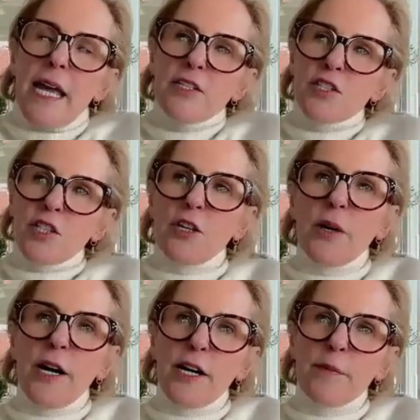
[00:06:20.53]
And
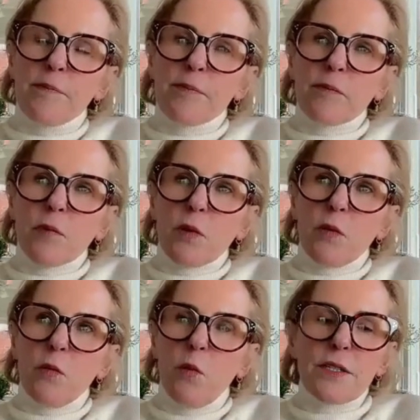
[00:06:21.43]
so,
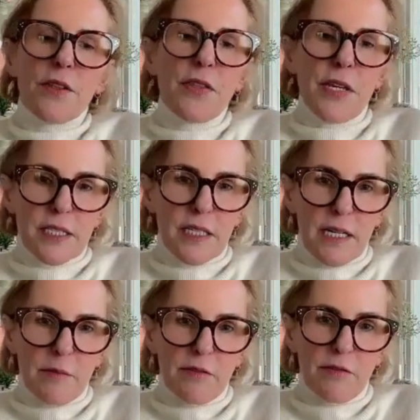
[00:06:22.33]
one of the things that
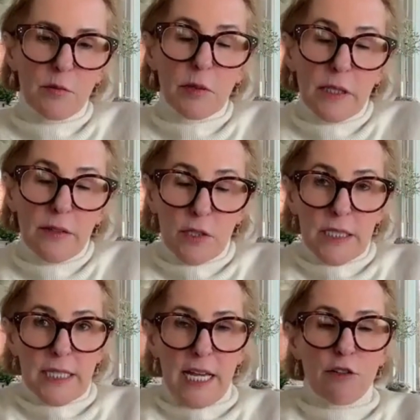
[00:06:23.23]
I'm a firm believer in
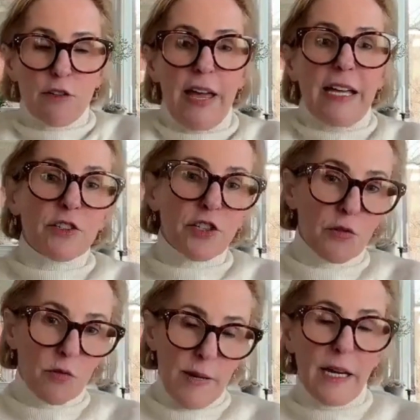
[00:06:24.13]
is that your values
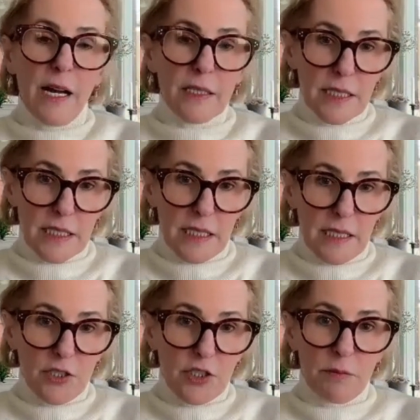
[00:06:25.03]
should remain constant.
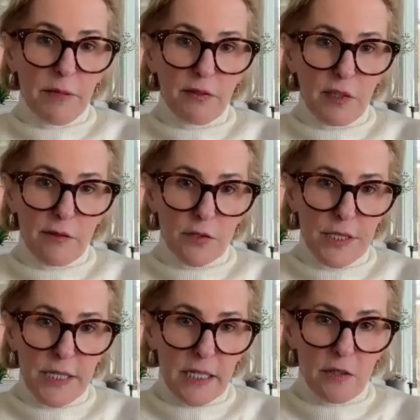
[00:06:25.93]
It shouldn't be a flavor of the
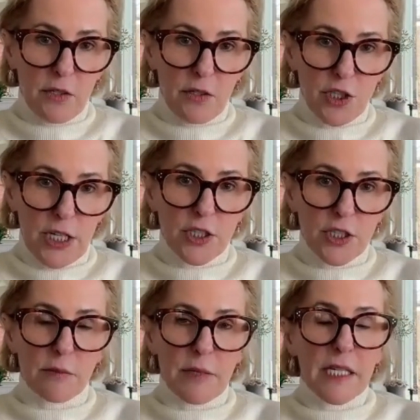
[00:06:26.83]
day. You don't go
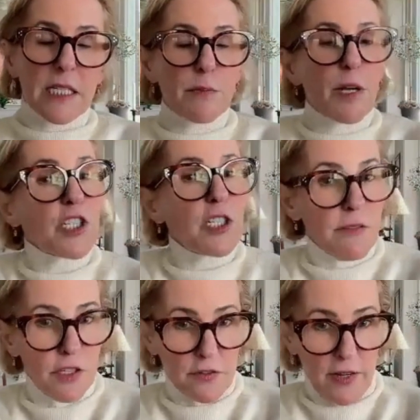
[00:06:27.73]
changing them. Now, the expression
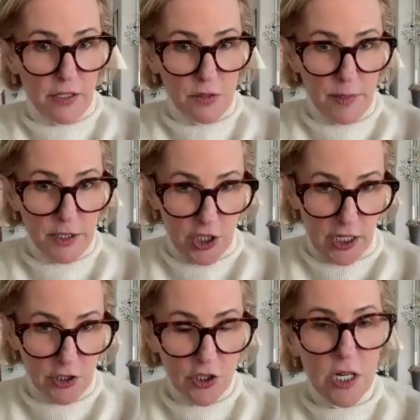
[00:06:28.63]
of those values may
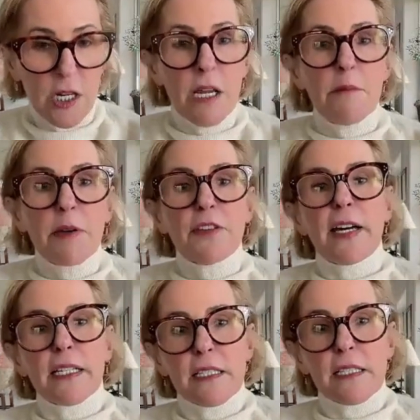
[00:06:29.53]
change, but the
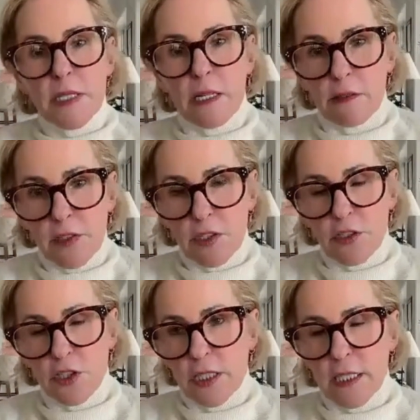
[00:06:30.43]
values themselves
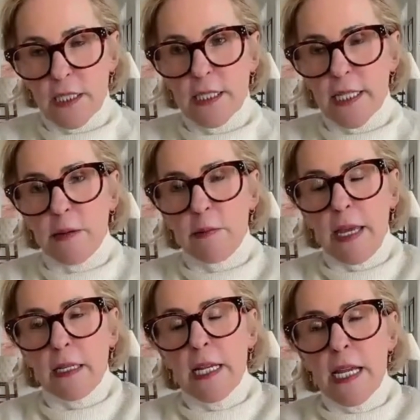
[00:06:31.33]
should stay the same.
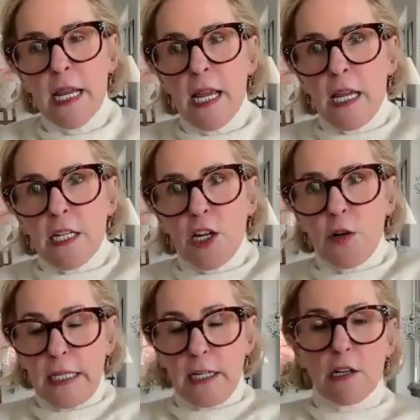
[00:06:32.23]
And
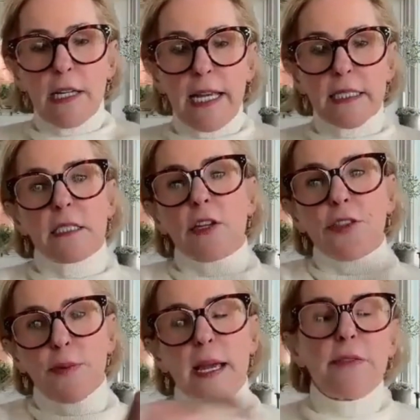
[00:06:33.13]
in our case, it's a
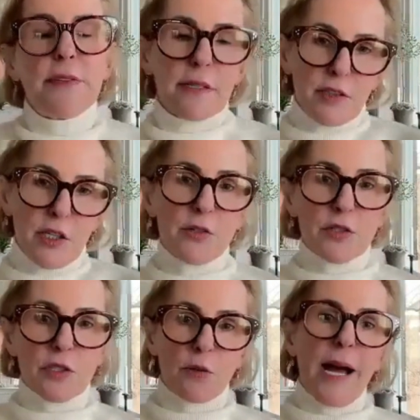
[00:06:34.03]
thread that
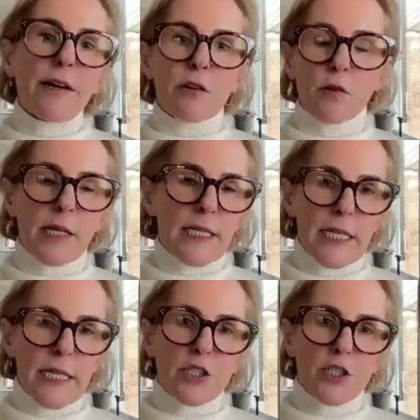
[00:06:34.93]
flows throughout our
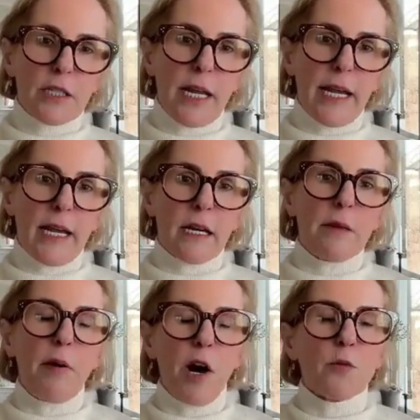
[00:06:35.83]
organization and
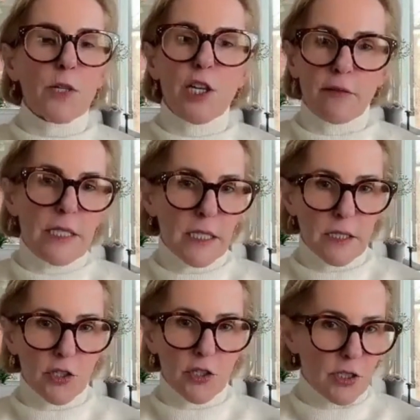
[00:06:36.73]
upon which every
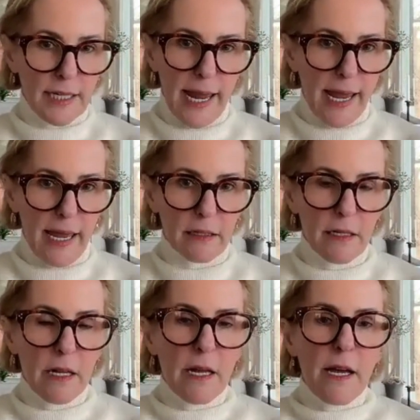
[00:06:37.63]
decision can hang.
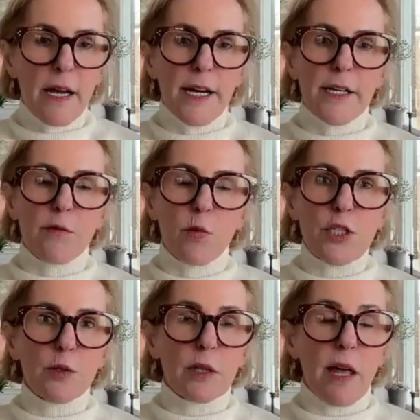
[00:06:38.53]
We
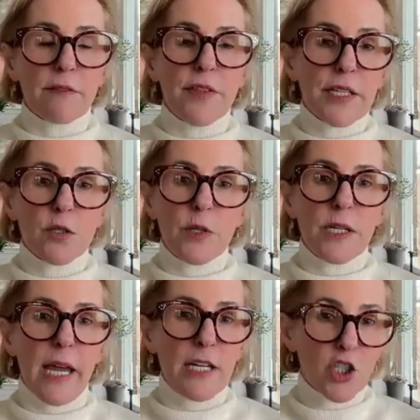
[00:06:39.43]
do a lot of things.
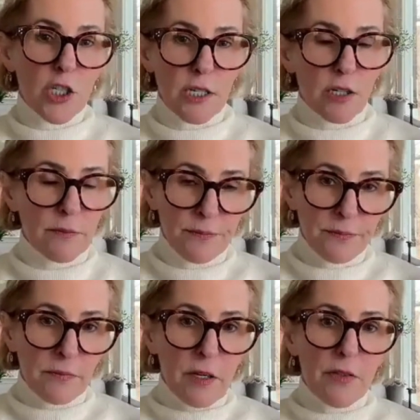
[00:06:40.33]
We engineer
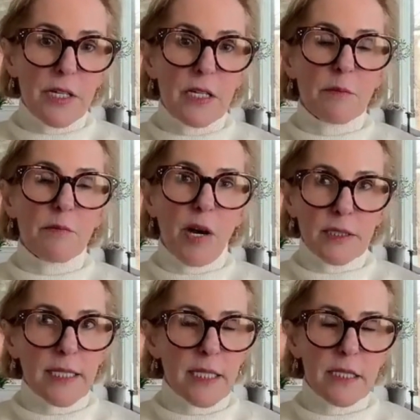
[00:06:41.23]
the
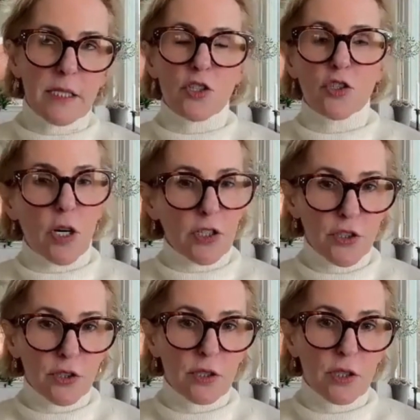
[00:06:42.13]
processes and
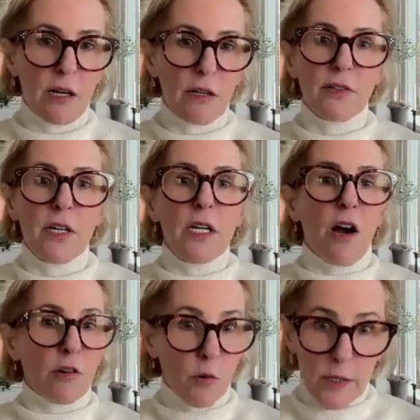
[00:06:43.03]
structure of
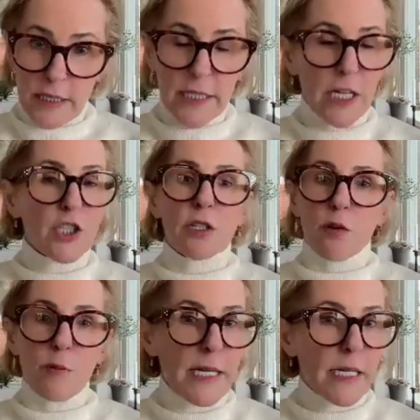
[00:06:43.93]
our organization,
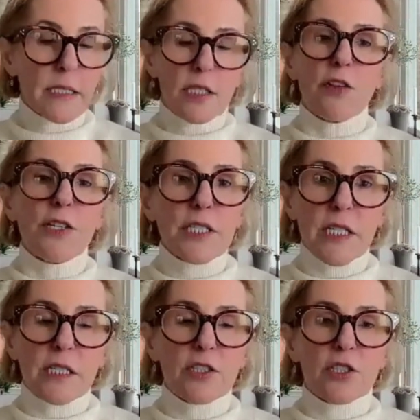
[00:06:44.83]
our meetings, and all these
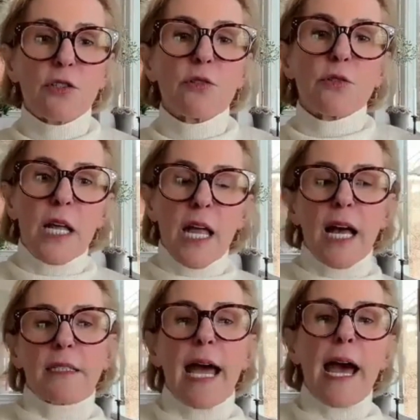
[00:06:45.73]
things to
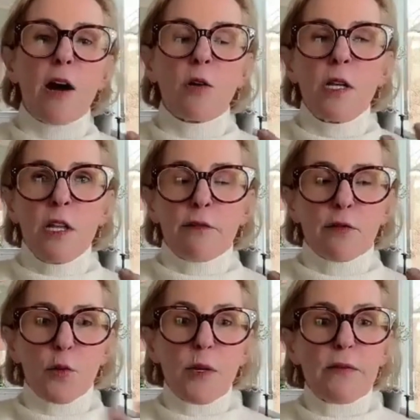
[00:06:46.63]
allow
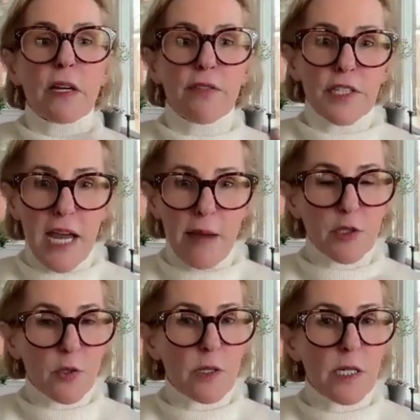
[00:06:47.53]
for the weaving of the
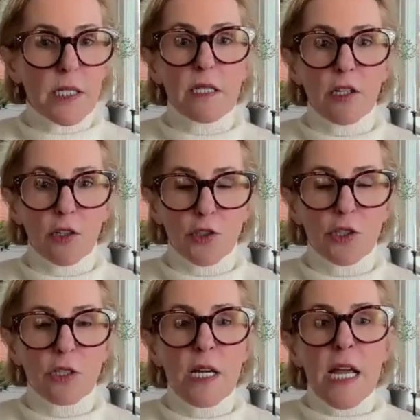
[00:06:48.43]
tapestry that is the
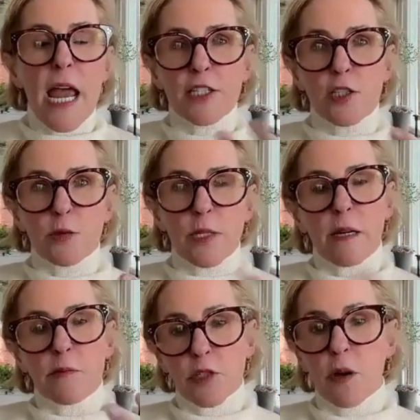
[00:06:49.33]
culture. And so when it
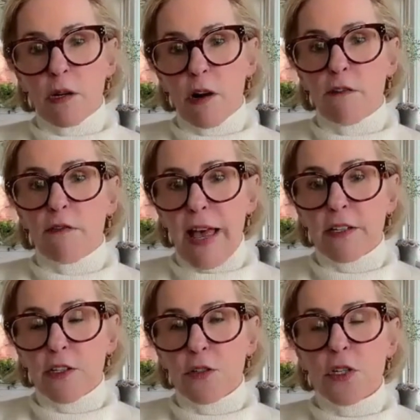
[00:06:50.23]
comes to our
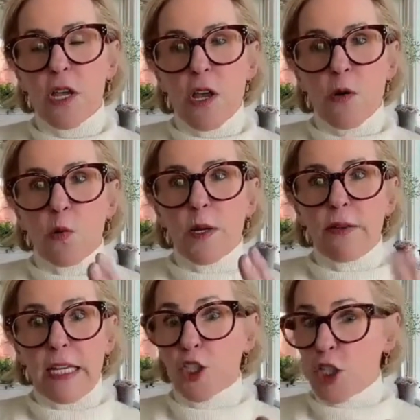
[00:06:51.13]
values, we
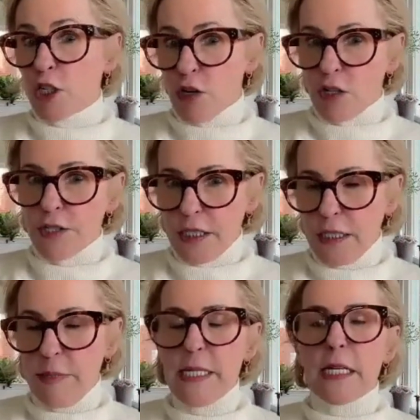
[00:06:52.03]
have engineered our
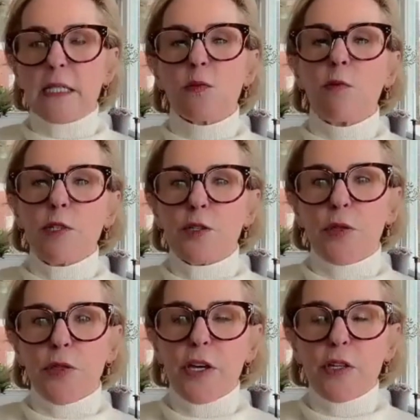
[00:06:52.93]
team meetings. What we do
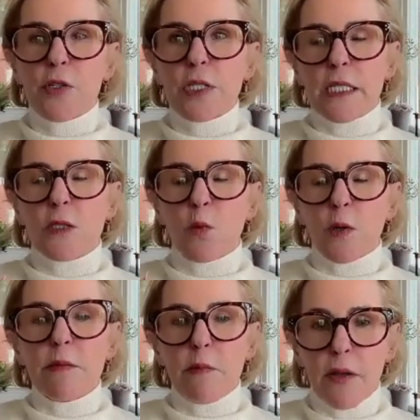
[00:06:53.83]
with those is
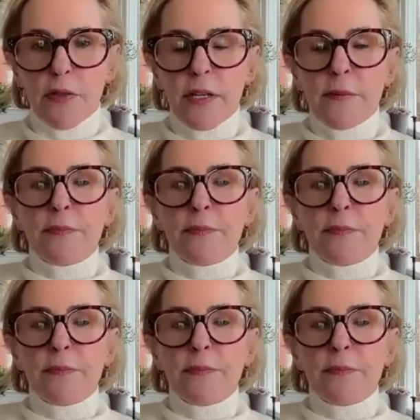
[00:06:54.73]
once a month,